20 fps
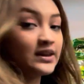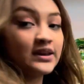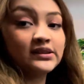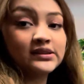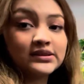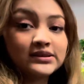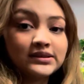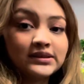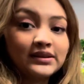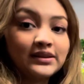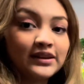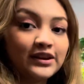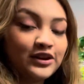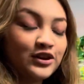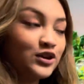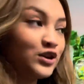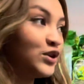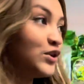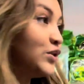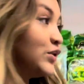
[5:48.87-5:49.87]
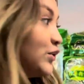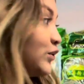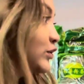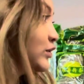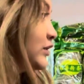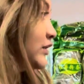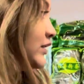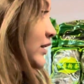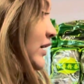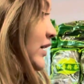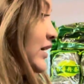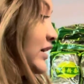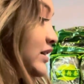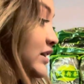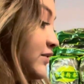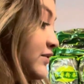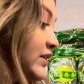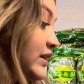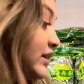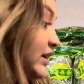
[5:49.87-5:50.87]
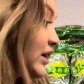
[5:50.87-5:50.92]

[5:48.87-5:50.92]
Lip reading: is like, you know, in a different